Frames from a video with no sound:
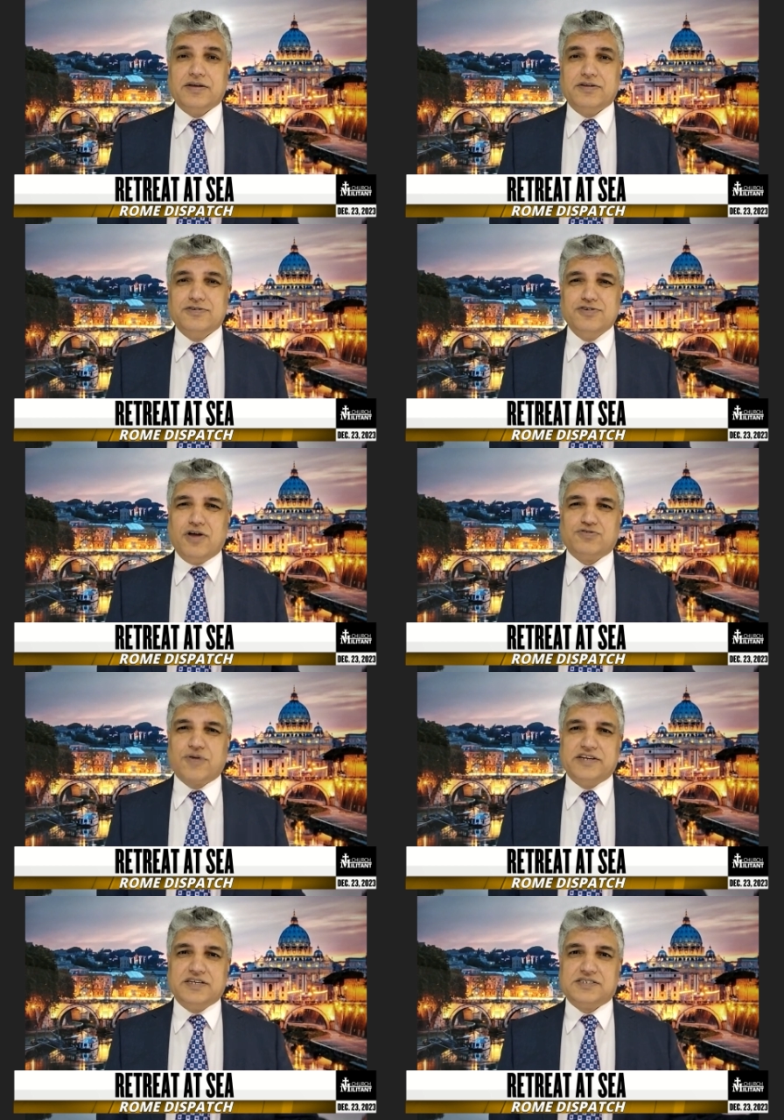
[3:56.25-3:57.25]
not
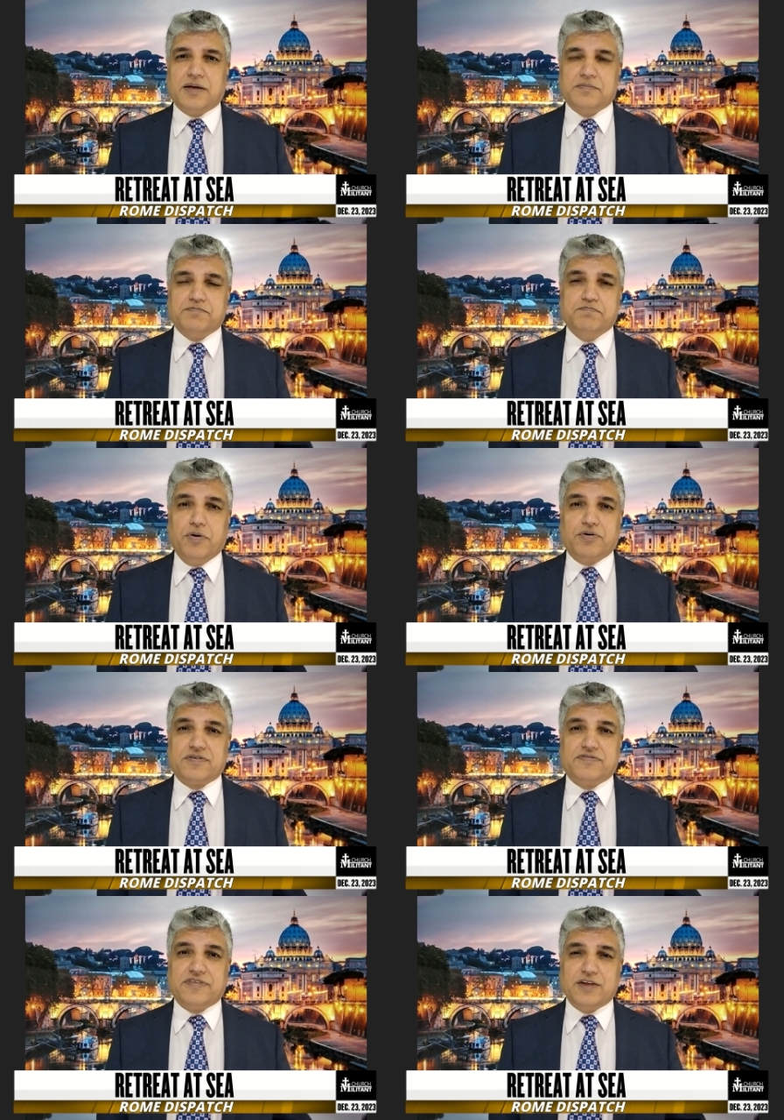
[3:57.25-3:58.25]
writing some
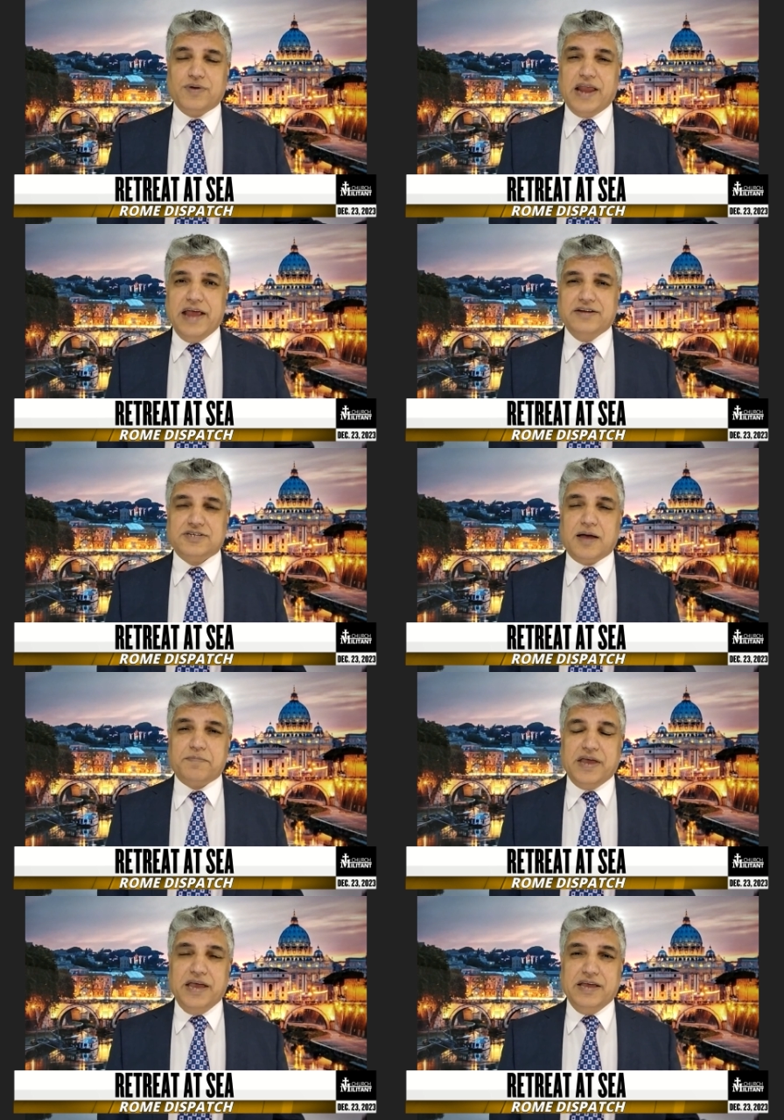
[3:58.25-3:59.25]
book that will end
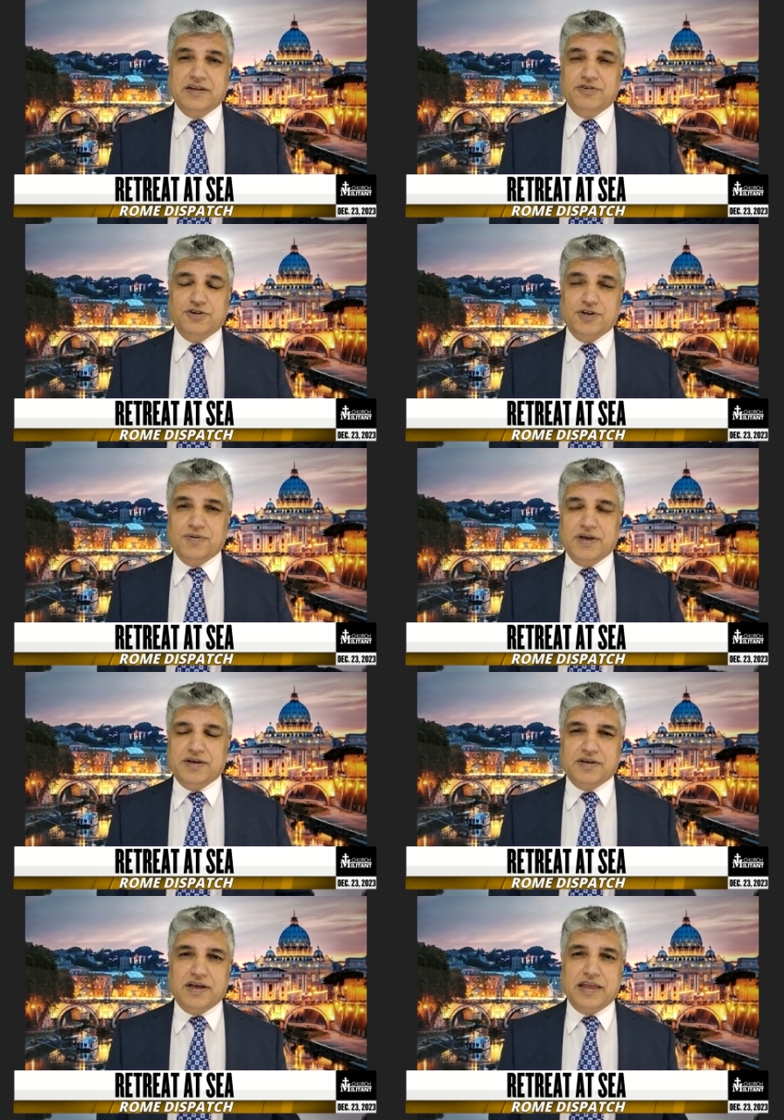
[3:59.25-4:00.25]
up in, you know,
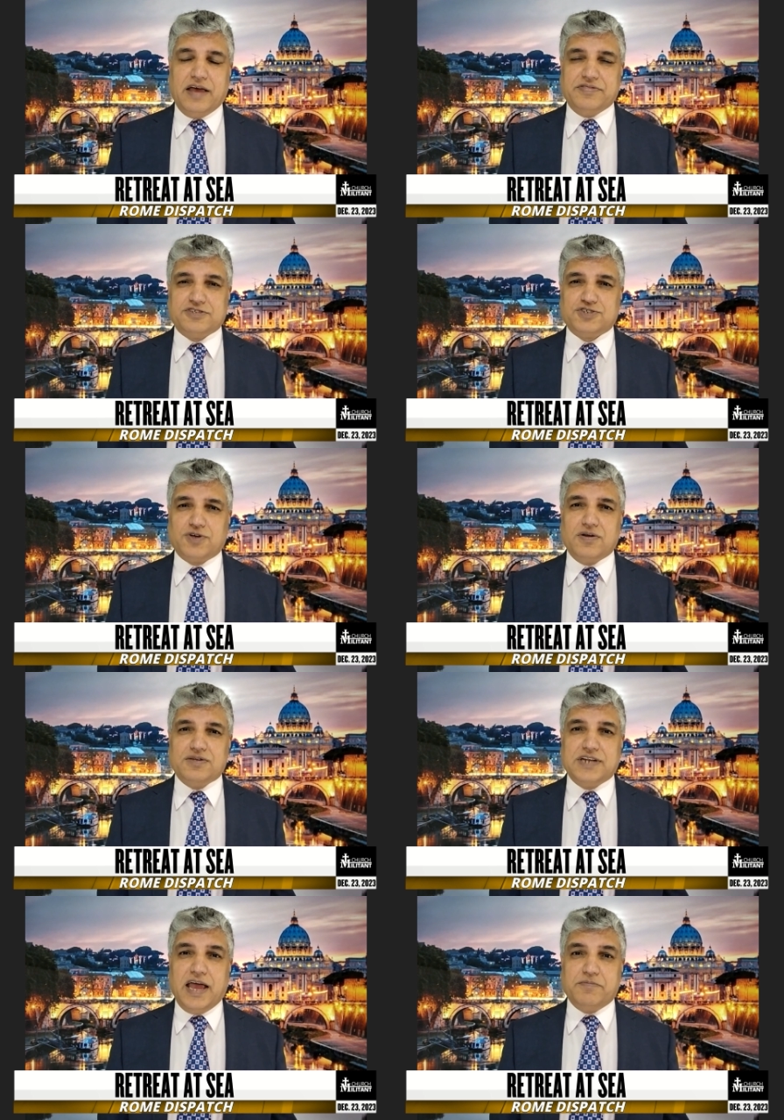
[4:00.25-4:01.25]
another
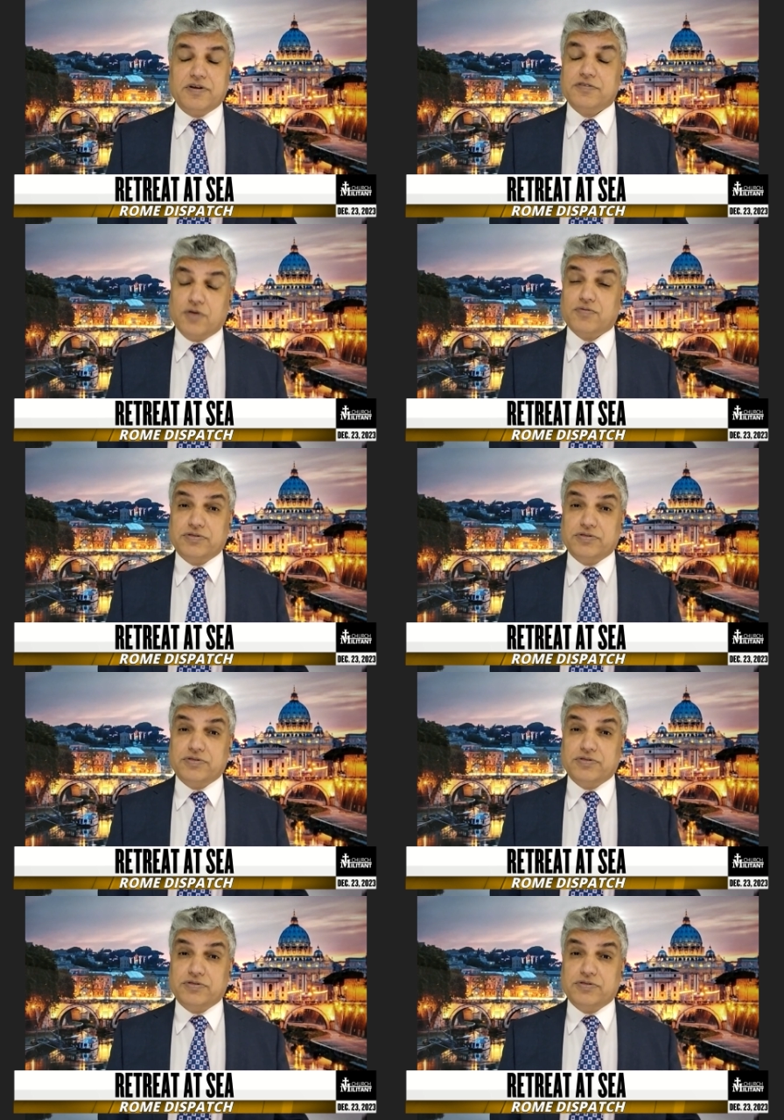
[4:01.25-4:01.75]
scholar's library, though